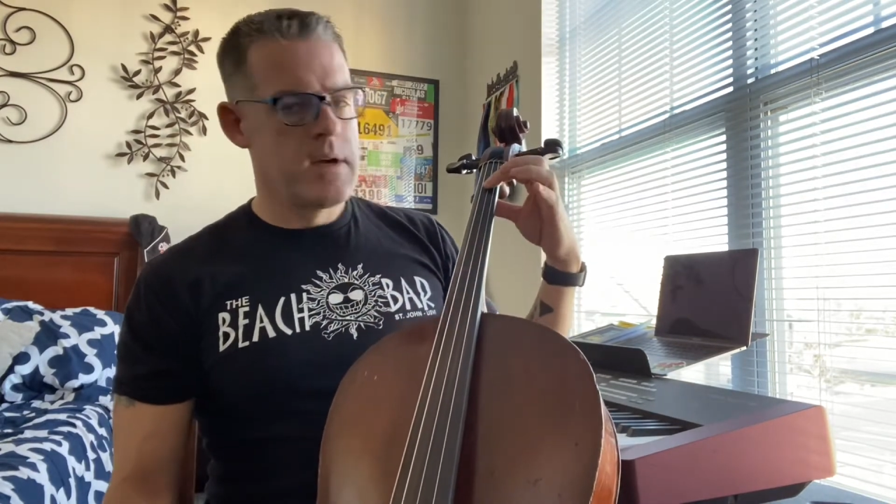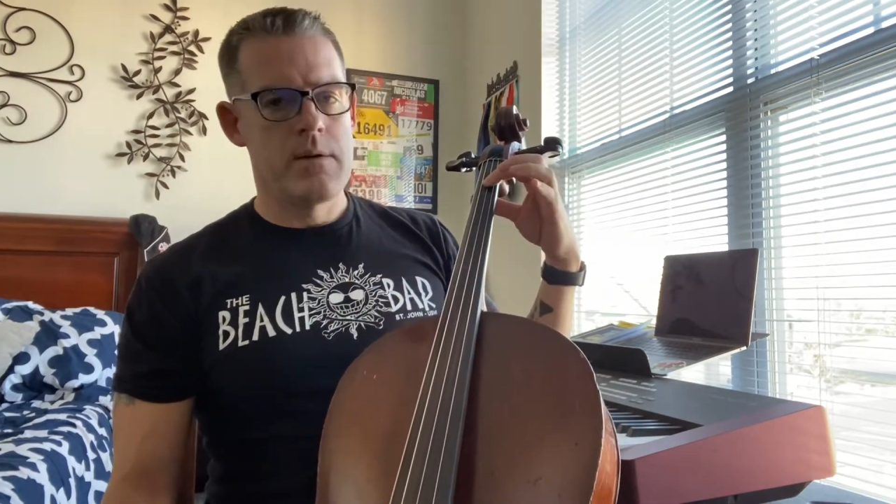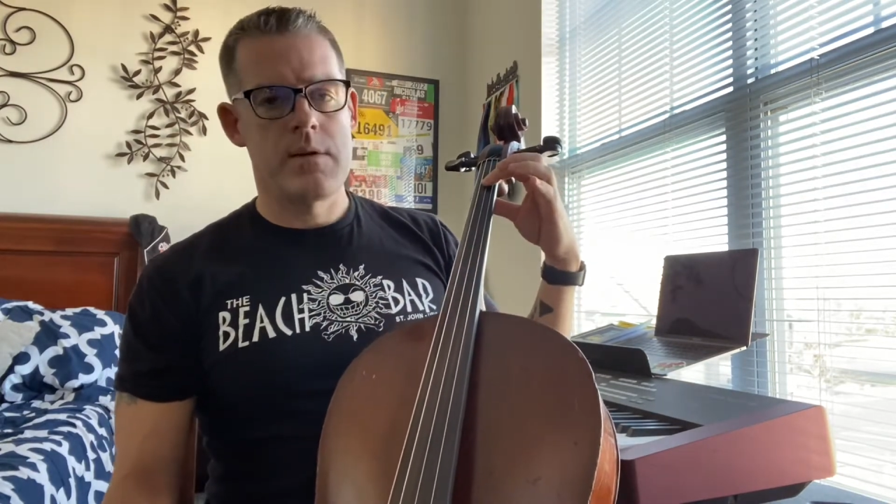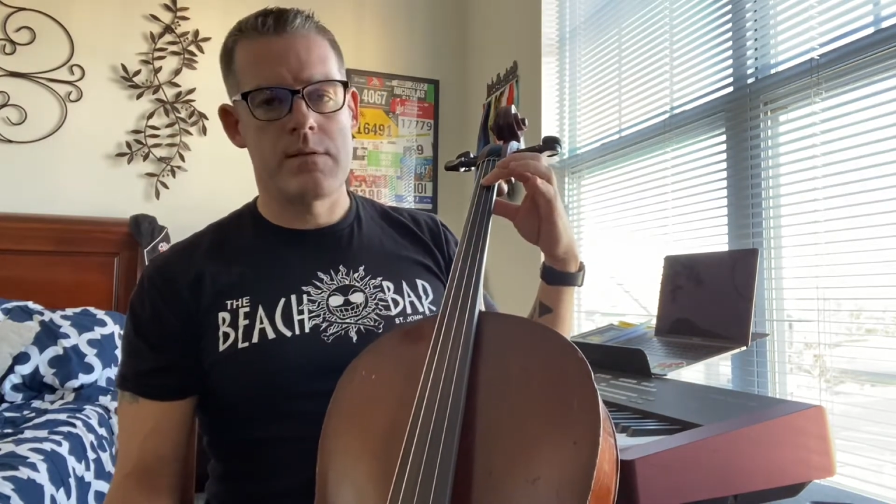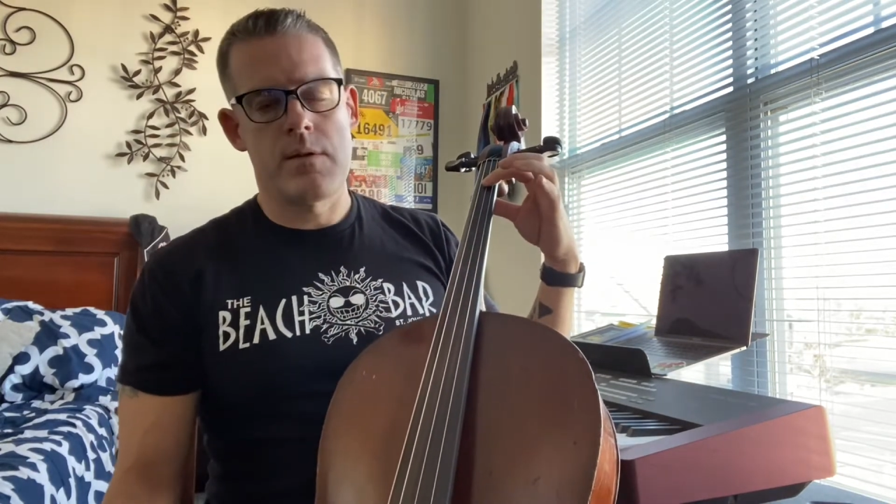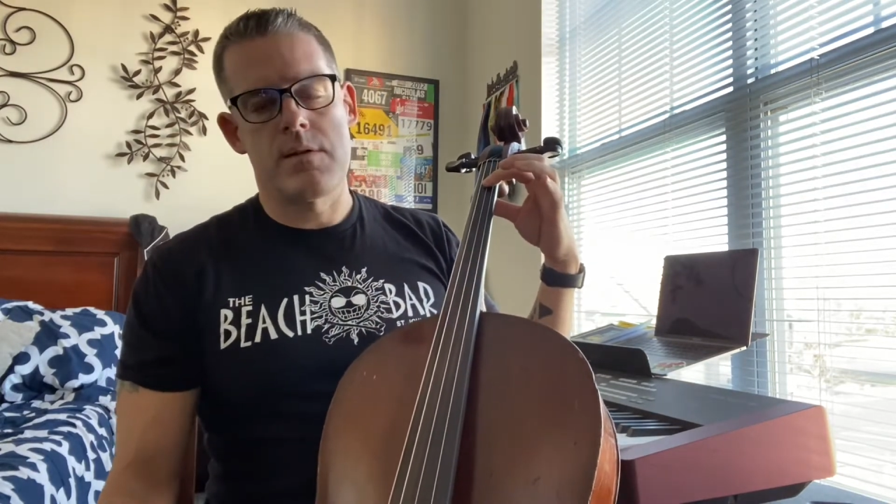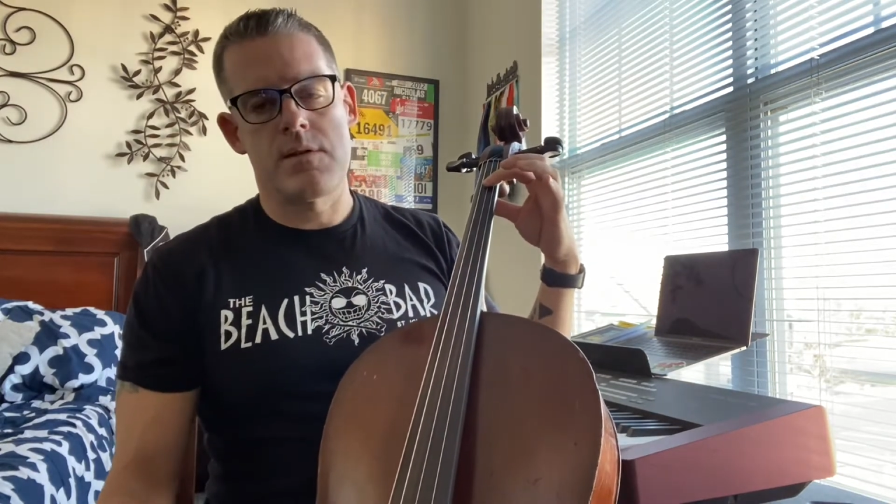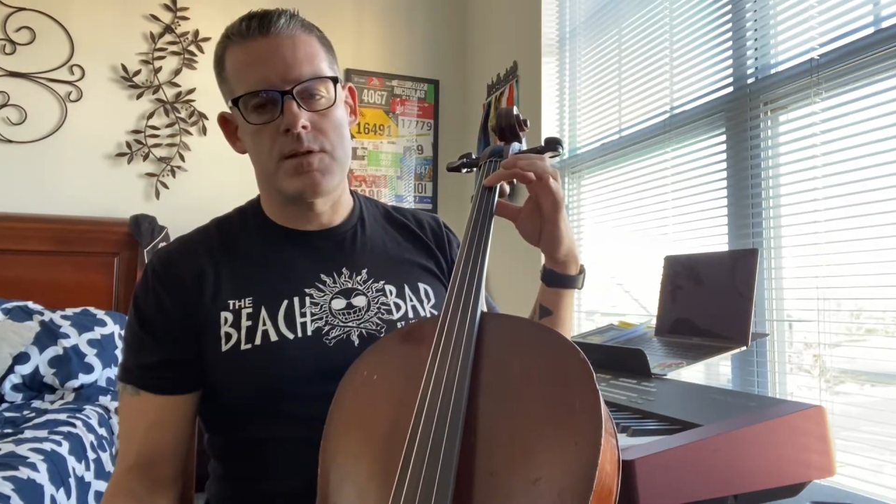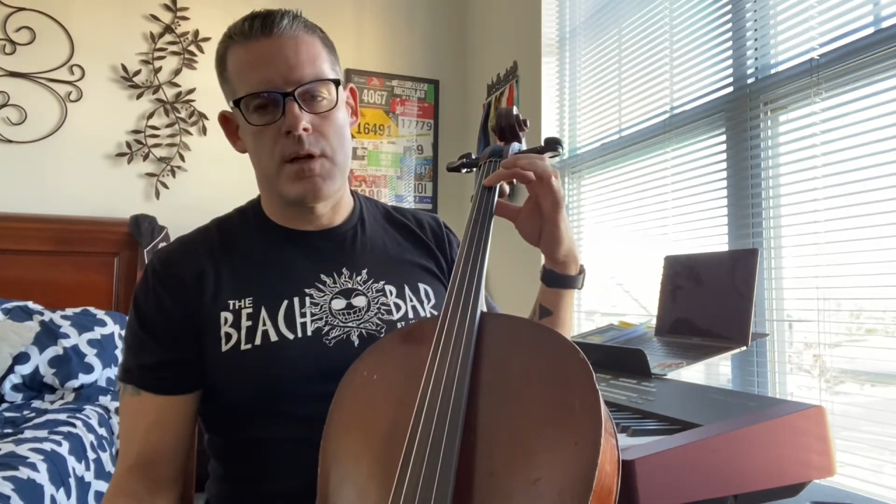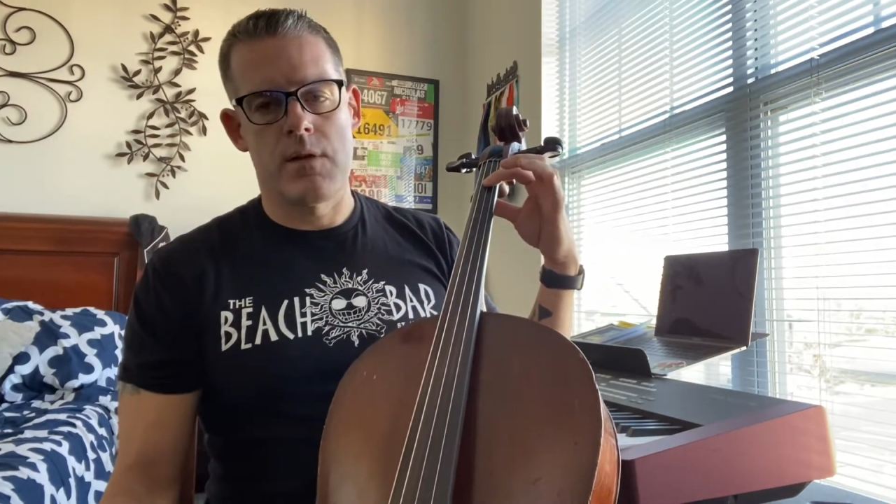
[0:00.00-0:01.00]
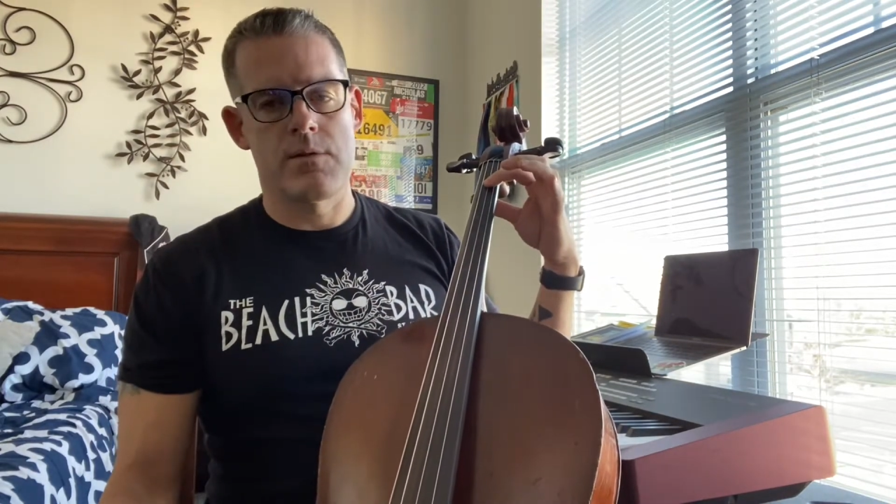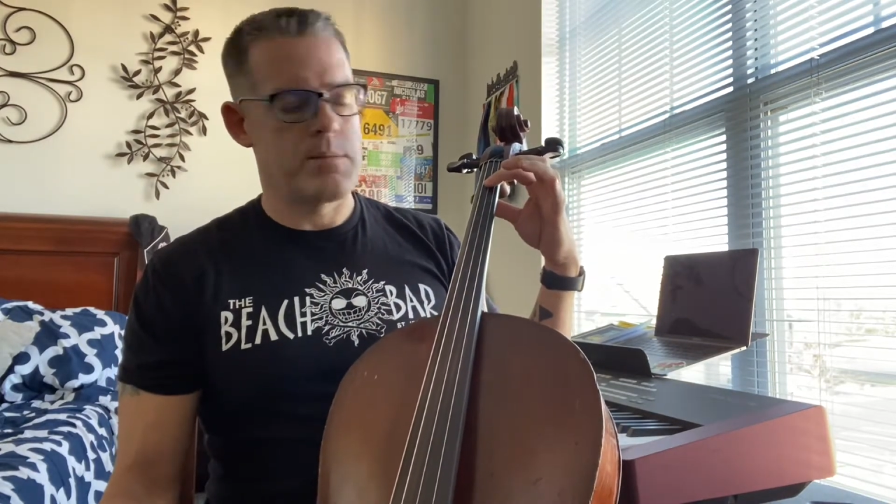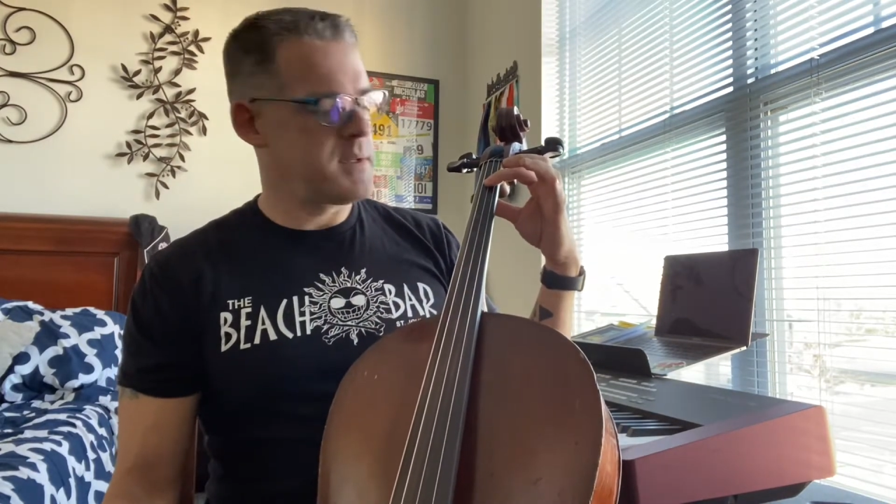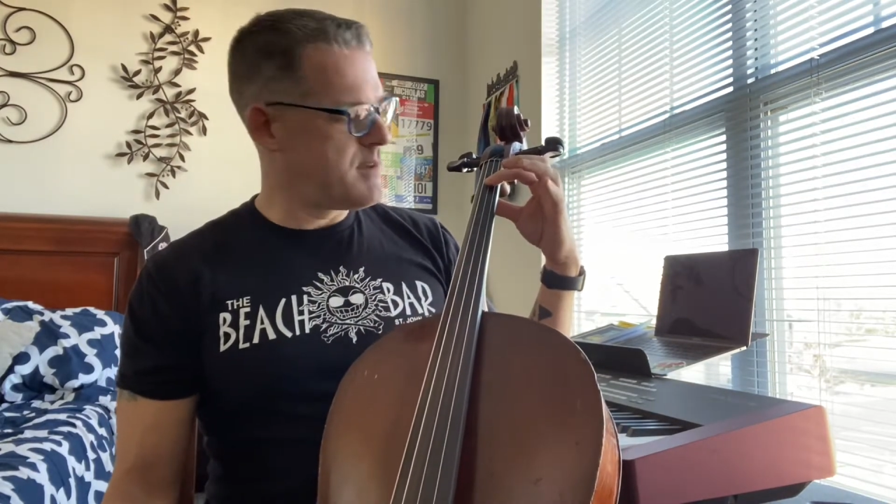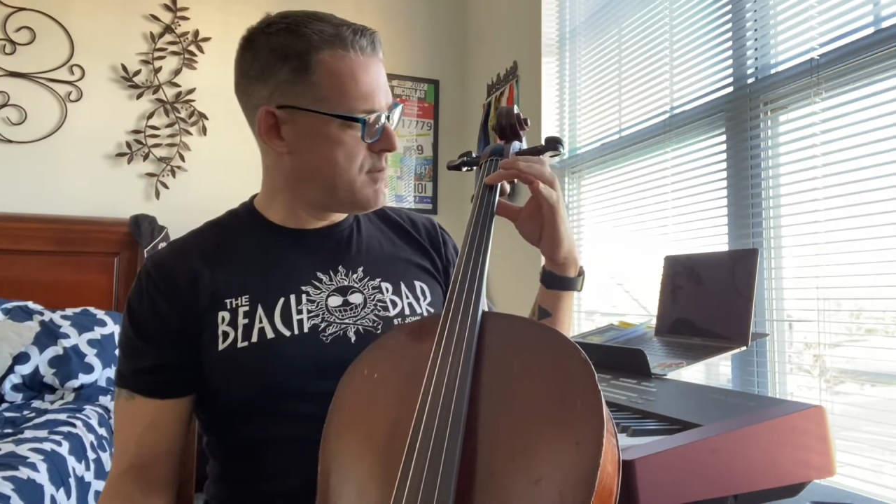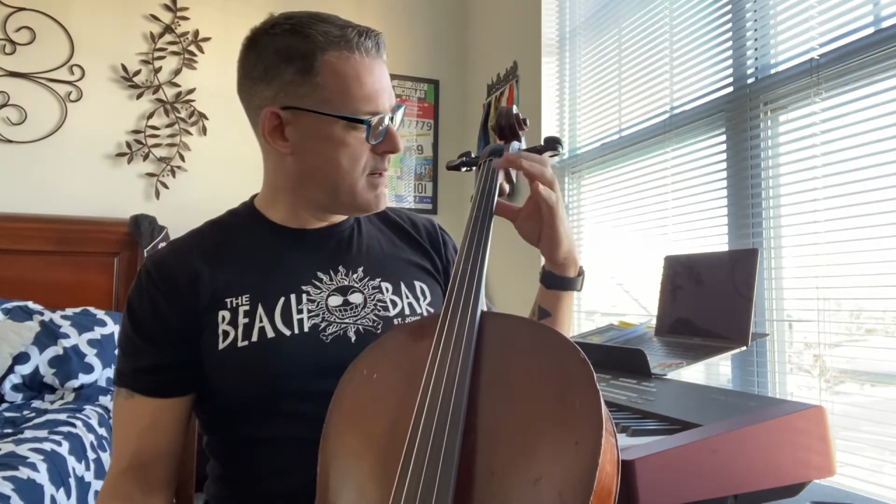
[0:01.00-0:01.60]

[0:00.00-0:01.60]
So this is a cello, so it'll be different.